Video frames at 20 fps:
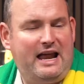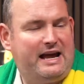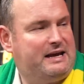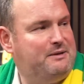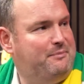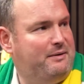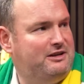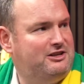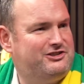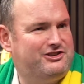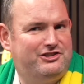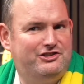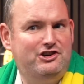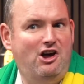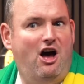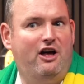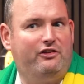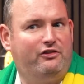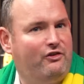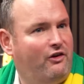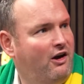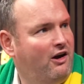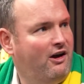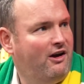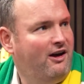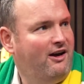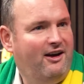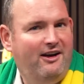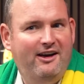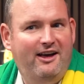he'd been shot.
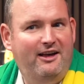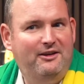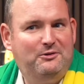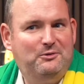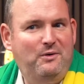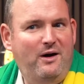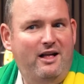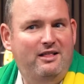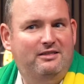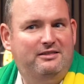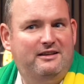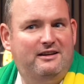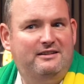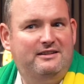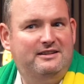Yeah. As well, the